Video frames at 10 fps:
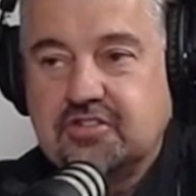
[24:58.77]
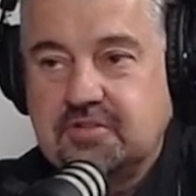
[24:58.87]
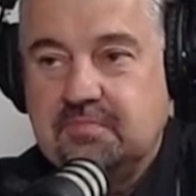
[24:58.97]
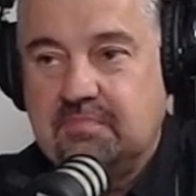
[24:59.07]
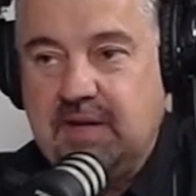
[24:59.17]

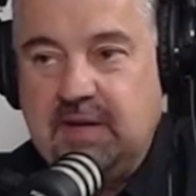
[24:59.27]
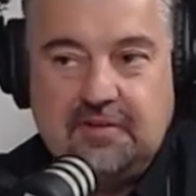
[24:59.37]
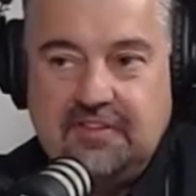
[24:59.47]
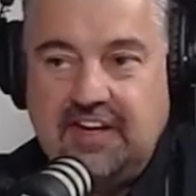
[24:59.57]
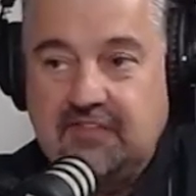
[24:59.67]
some
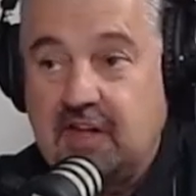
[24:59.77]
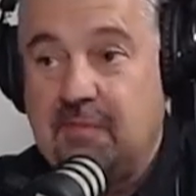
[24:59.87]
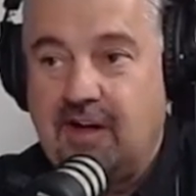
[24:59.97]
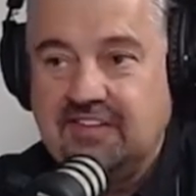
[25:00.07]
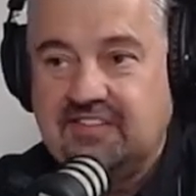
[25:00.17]
people that have
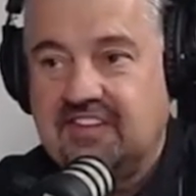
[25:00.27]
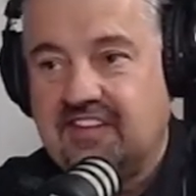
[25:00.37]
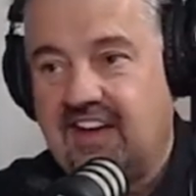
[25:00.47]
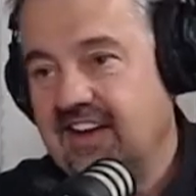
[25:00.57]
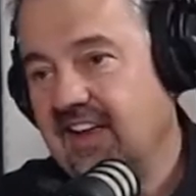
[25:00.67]
come on since
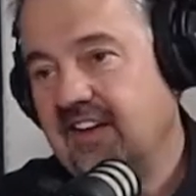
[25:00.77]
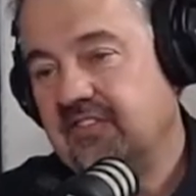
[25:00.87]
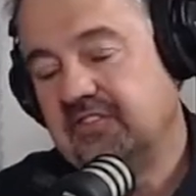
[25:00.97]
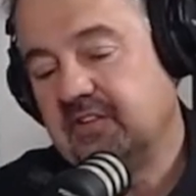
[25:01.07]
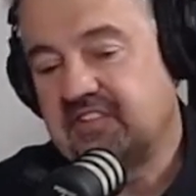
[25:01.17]
I'd left,
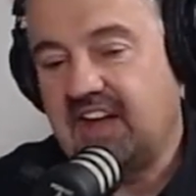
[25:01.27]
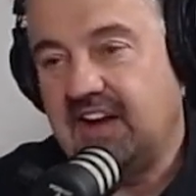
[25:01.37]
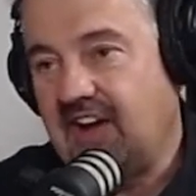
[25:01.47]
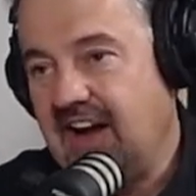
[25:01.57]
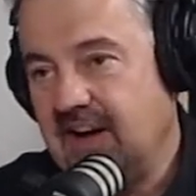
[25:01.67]
so it's kind
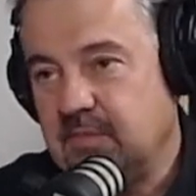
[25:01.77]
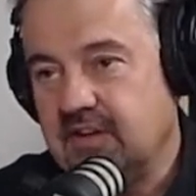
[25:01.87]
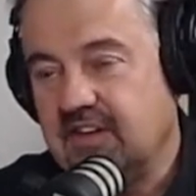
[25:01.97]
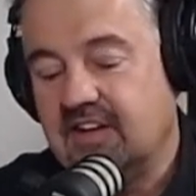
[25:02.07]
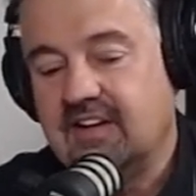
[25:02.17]
of a
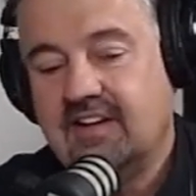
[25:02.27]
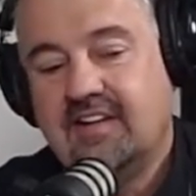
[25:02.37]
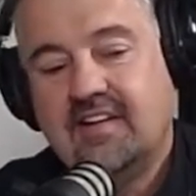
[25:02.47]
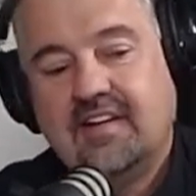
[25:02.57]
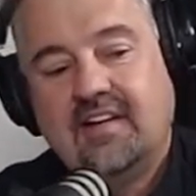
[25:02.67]
hybrid there.
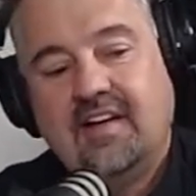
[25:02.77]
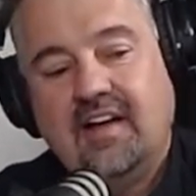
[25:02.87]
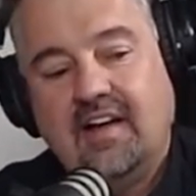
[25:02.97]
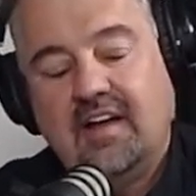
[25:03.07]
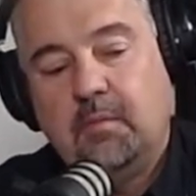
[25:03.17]

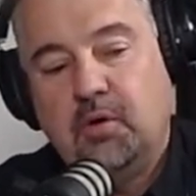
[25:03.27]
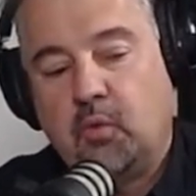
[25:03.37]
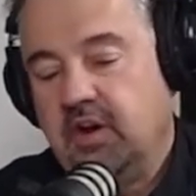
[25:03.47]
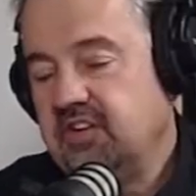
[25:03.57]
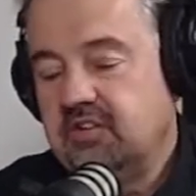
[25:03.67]
But
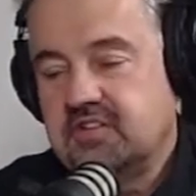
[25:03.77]
wanted to do a